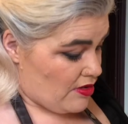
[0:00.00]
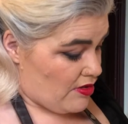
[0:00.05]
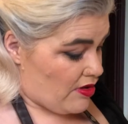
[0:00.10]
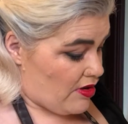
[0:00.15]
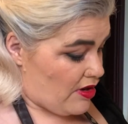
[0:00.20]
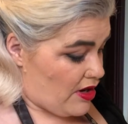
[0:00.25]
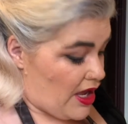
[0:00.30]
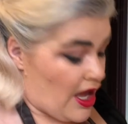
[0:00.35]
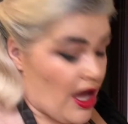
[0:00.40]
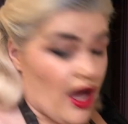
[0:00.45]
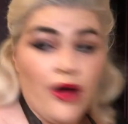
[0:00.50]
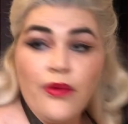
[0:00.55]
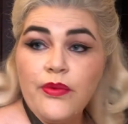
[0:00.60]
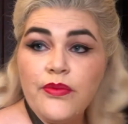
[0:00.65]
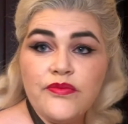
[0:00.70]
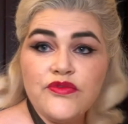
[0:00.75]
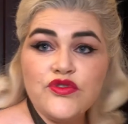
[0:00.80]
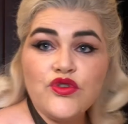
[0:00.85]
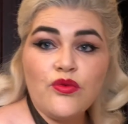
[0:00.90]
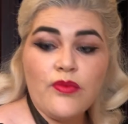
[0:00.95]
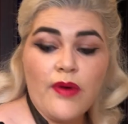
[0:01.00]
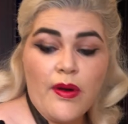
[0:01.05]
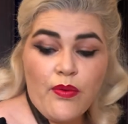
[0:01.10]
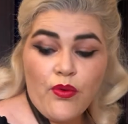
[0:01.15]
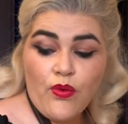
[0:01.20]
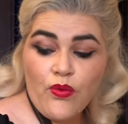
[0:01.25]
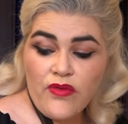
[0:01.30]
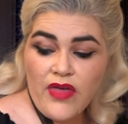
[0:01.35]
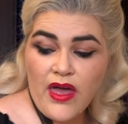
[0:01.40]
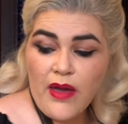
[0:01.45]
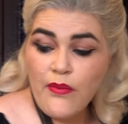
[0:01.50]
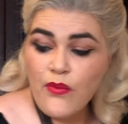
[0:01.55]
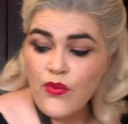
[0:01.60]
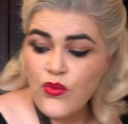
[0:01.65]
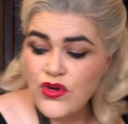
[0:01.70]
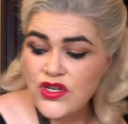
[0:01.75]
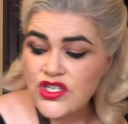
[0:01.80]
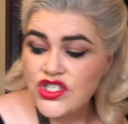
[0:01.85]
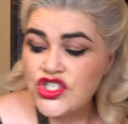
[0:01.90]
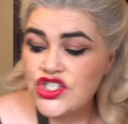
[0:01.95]
Going to help absorb all the
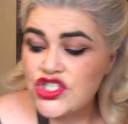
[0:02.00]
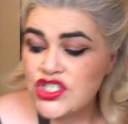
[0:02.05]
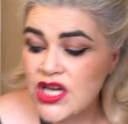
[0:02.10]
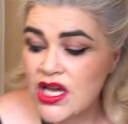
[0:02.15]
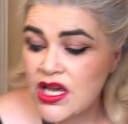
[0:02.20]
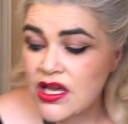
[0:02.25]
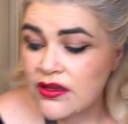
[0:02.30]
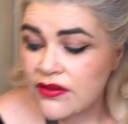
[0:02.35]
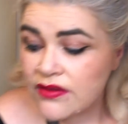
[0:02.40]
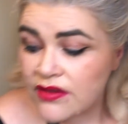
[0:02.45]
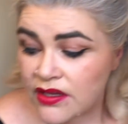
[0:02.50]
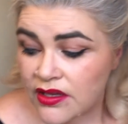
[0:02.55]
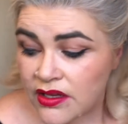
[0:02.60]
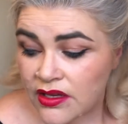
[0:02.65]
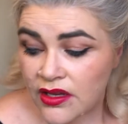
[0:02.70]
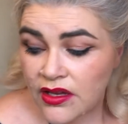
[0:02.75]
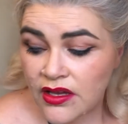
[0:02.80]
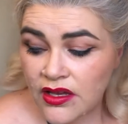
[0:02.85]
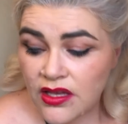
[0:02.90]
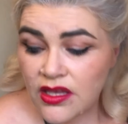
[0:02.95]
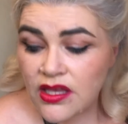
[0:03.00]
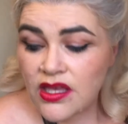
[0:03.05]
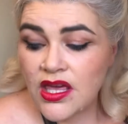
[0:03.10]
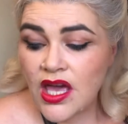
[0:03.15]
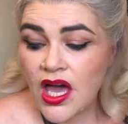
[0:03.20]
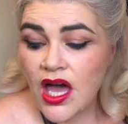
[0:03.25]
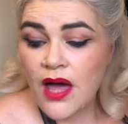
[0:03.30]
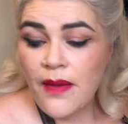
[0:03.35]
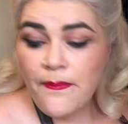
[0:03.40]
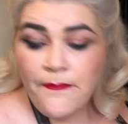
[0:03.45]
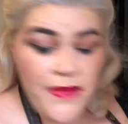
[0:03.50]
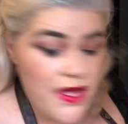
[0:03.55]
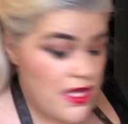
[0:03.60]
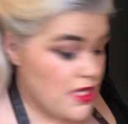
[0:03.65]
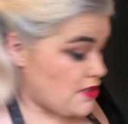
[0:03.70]
moisture. Yum!